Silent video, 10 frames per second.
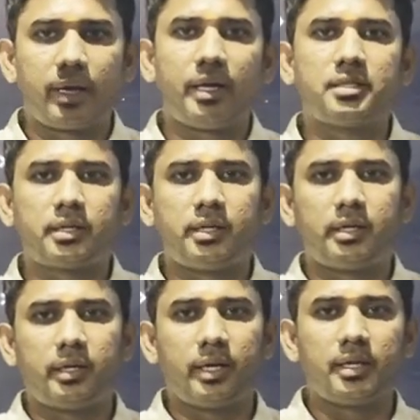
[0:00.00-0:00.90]
I
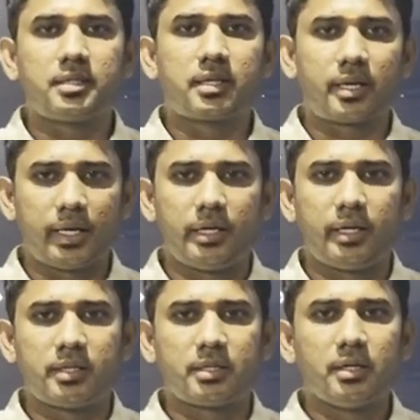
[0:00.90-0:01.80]
consider it as
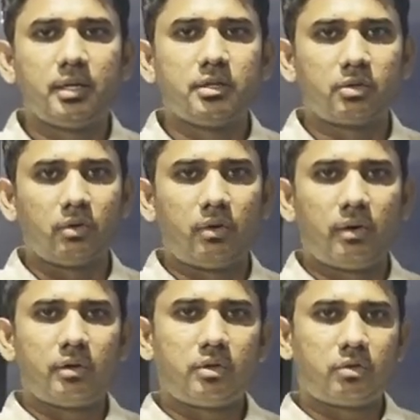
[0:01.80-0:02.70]
kinetics.
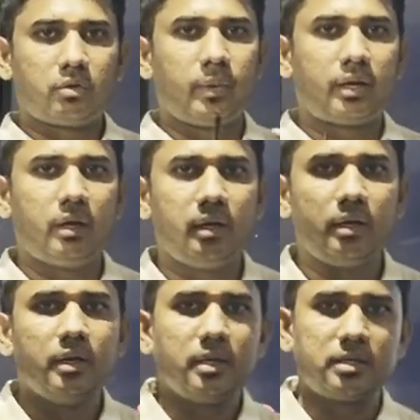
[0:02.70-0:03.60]
So to
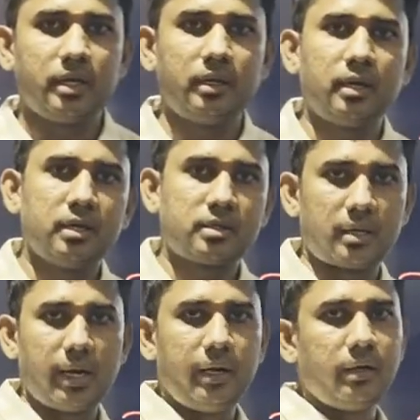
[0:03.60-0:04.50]
quickly say the
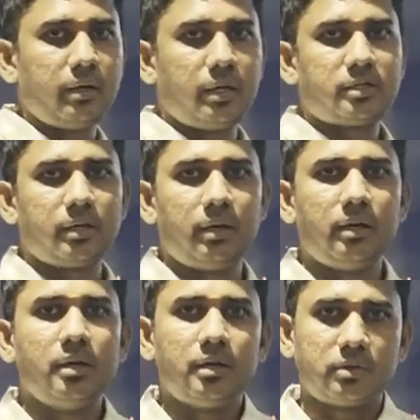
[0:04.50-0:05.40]
slide in a nutshell,
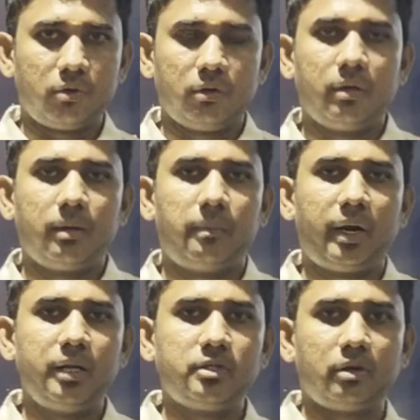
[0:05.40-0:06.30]
so the
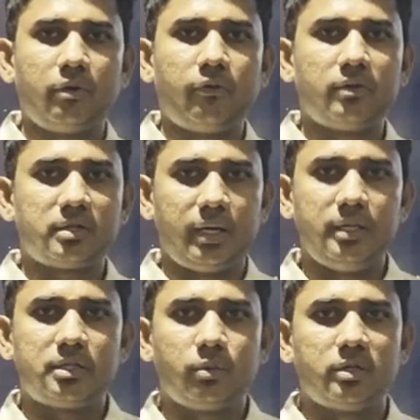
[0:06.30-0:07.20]
branch of
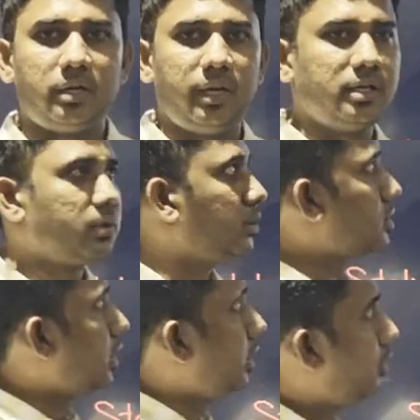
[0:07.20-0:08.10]
science which deals with
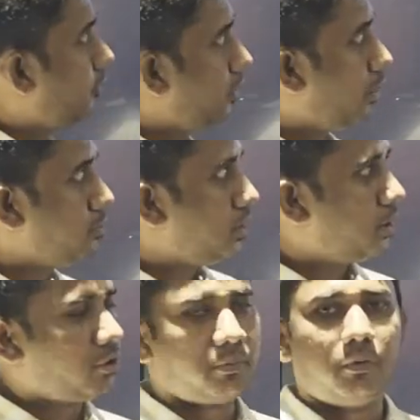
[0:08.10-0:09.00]
the study of an
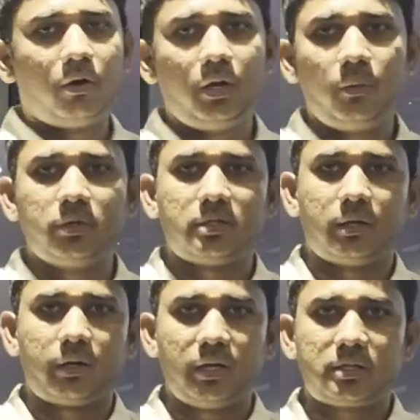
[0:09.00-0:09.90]
object or a body which is
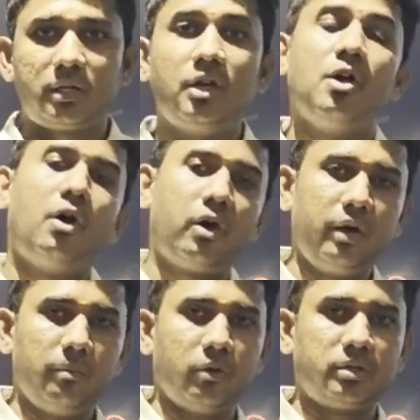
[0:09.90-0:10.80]
at rest
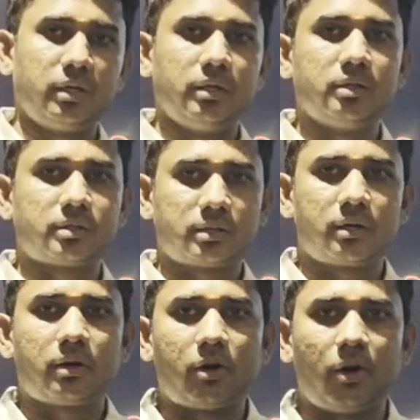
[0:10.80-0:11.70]
or in motion is
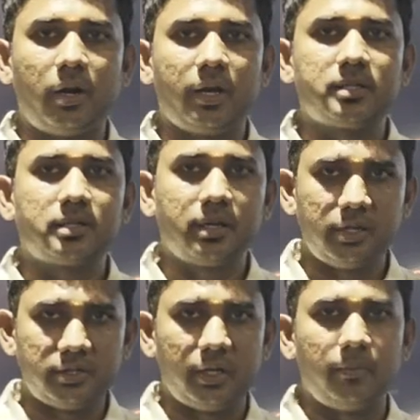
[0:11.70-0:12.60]
called as
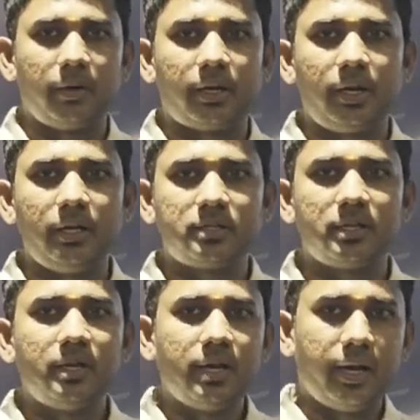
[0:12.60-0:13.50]
engineering
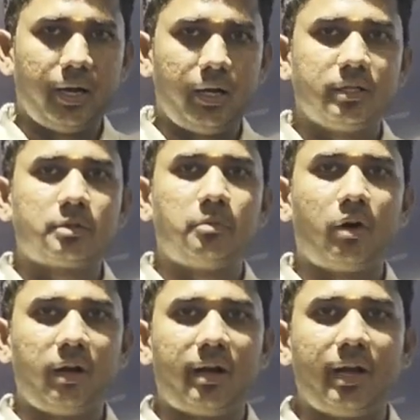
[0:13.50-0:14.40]
mechanics, and it's
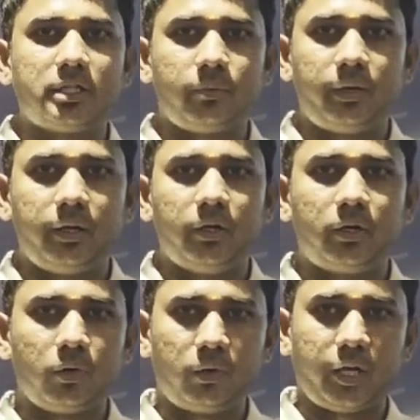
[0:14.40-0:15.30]
broadly classified
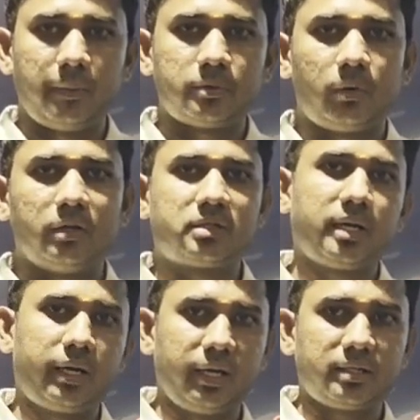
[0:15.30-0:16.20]
into two types. One is
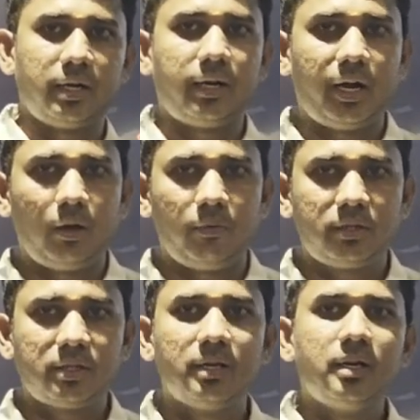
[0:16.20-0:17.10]
statics and
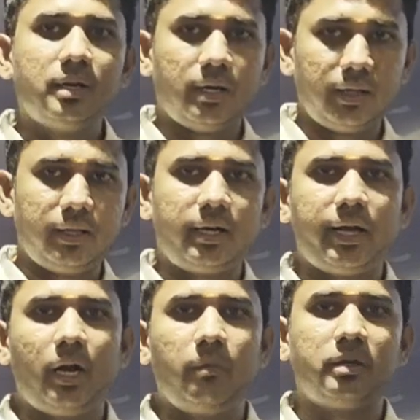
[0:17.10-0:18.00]
dynamics, and
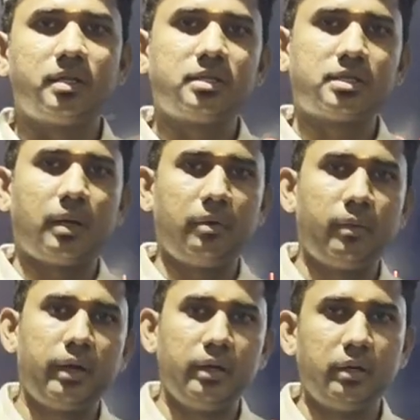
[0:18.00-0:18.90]
that dynamics is
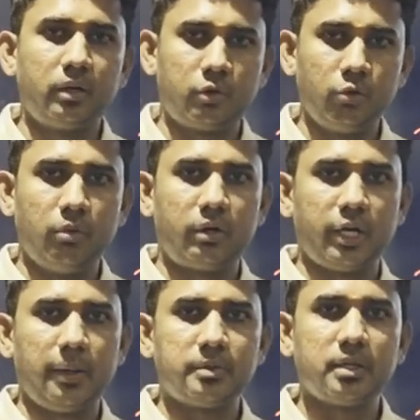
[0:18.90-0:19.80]
subdivided into two more
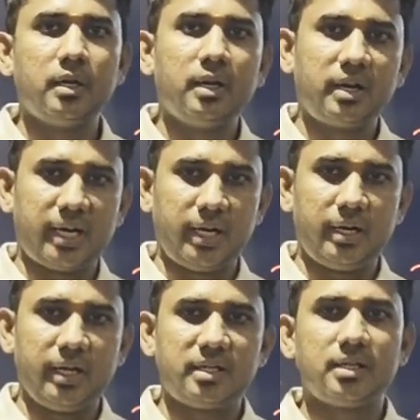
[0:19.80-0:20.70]
types,
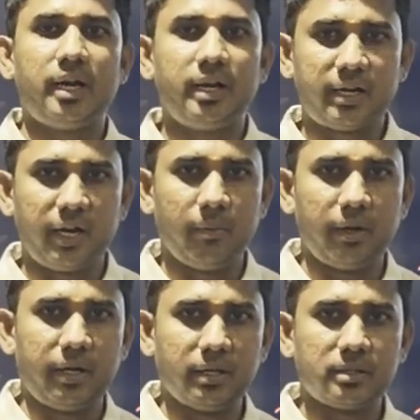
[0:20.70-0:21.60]
kinetics and
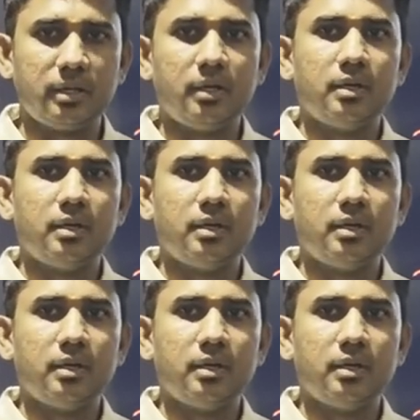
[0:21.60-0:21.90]
kinematics.